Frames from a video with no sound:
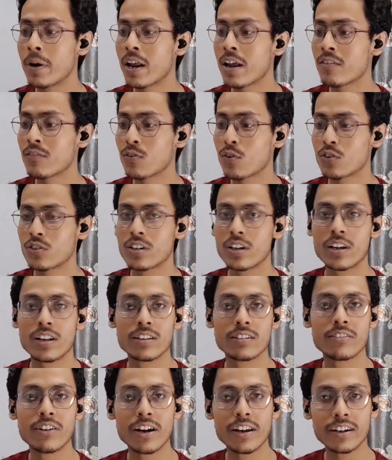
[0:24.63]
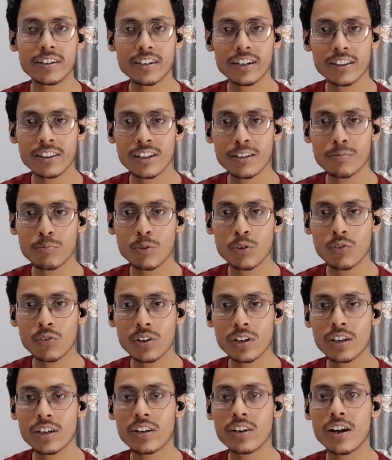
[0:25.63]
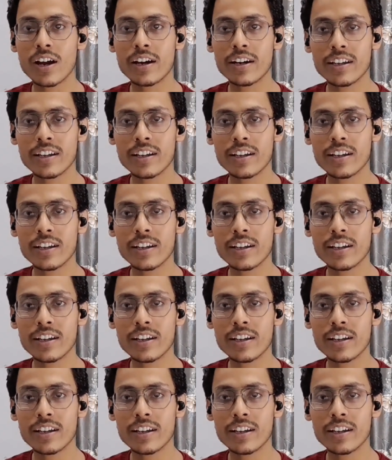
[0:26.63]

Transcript: Bren Foster is directing this movie,